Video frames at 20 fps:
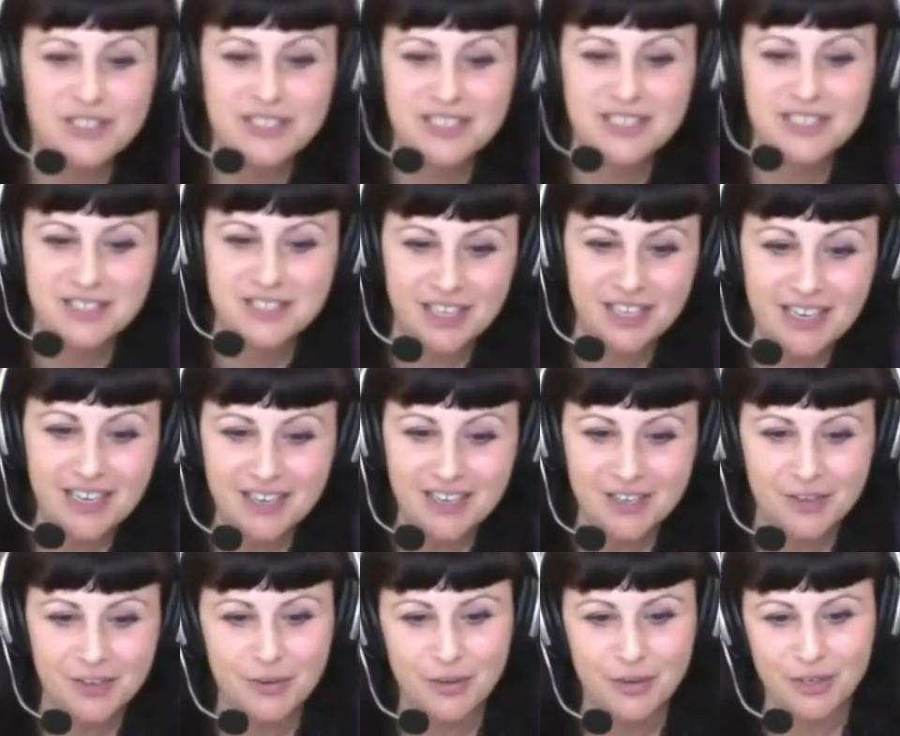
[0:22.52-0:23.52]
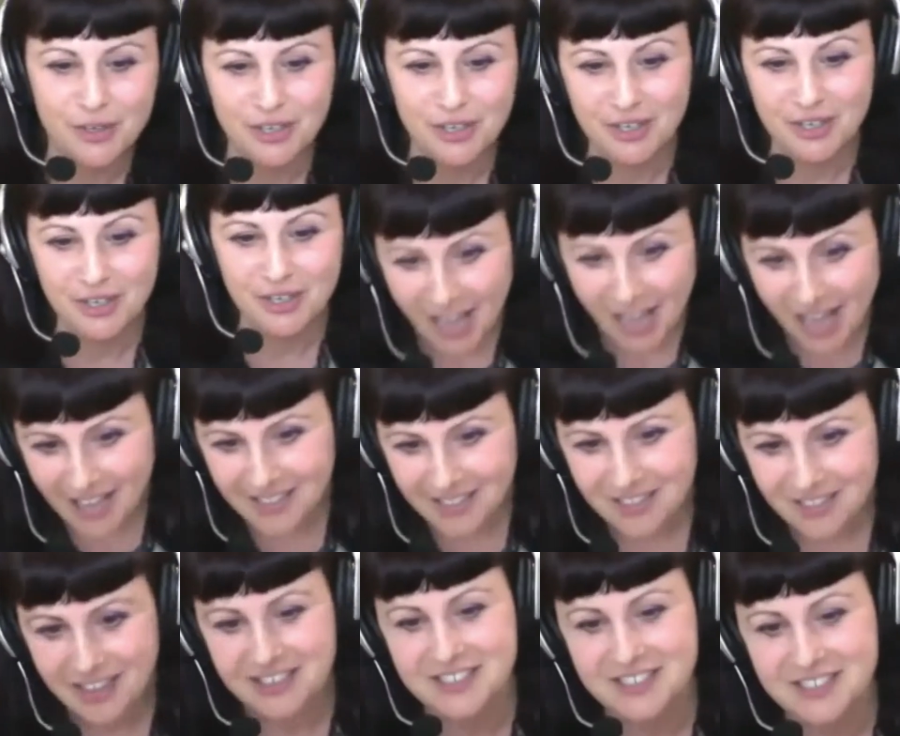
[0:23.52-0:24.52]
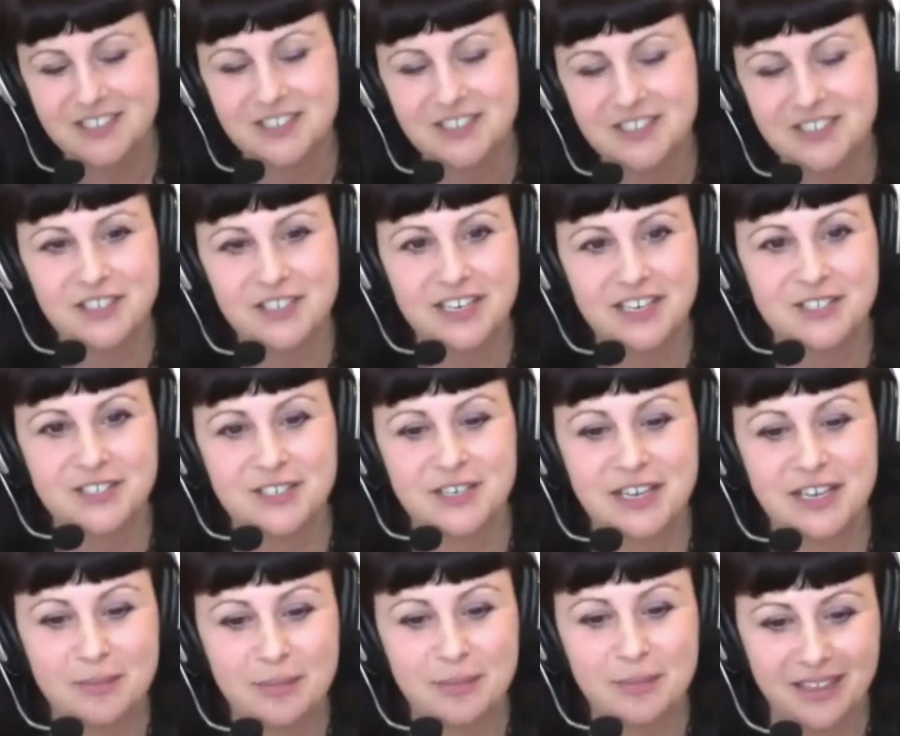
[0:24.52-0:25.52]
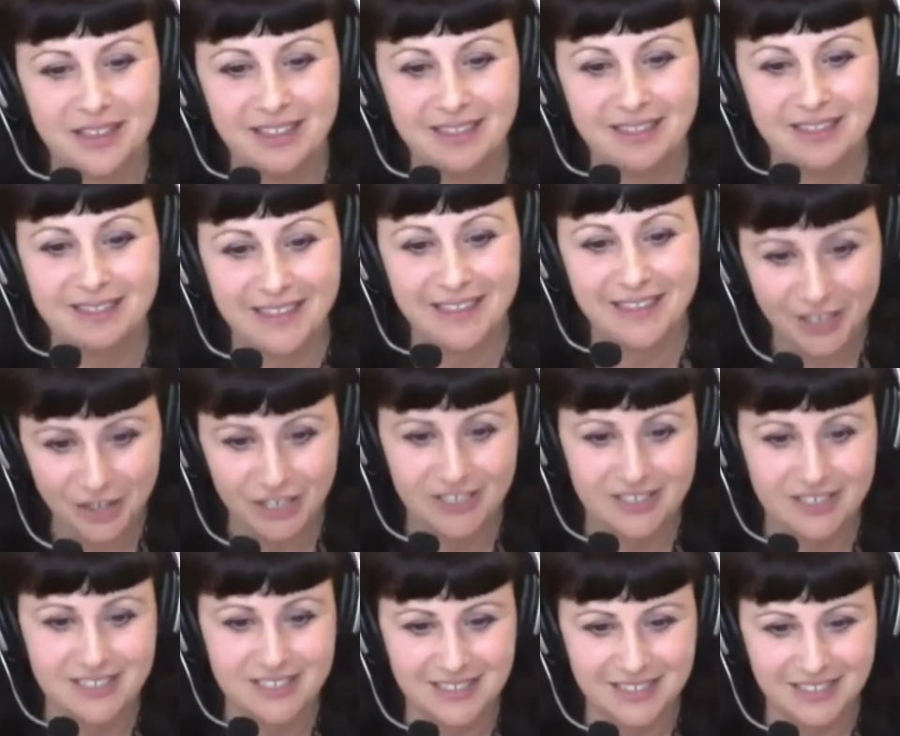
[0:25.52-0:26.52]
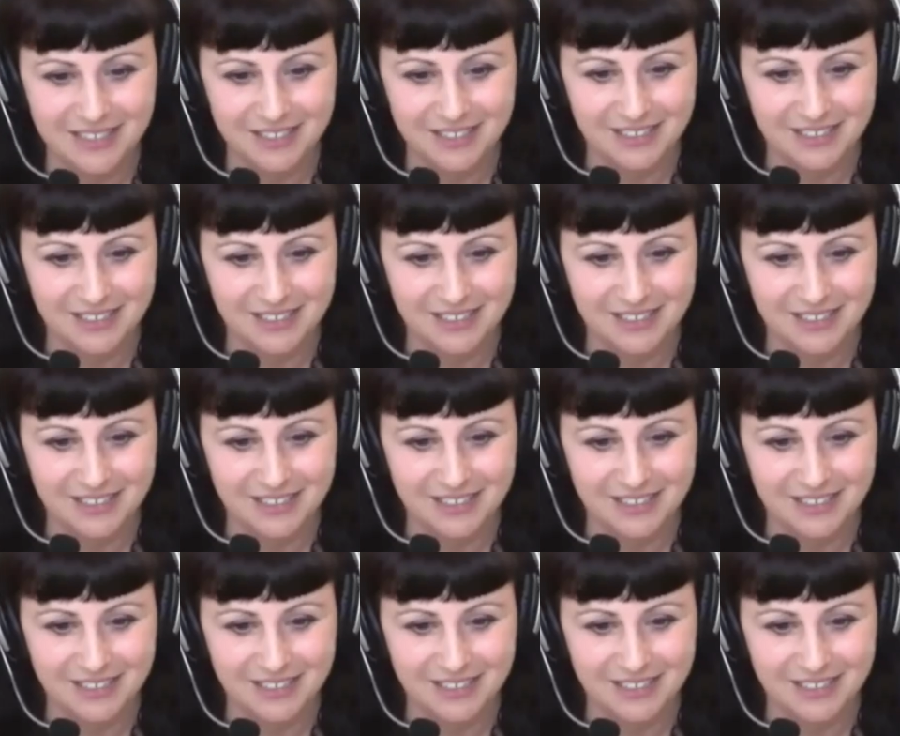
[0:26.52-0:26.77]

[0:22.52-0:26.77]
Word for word: sure if this is luck or not luck since you guys are going to be hilarious